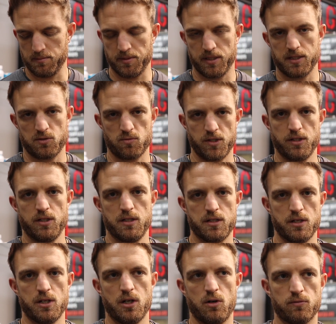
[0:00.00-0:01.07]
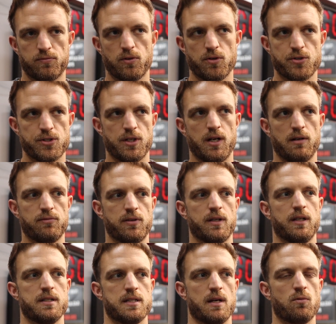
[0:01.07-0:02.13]
because what you need to know first off
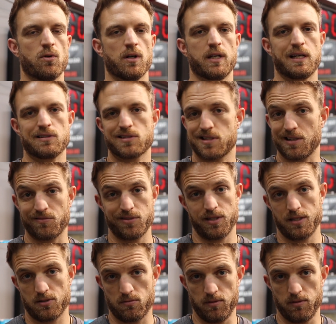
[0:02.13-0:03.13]
is I work out 7 days a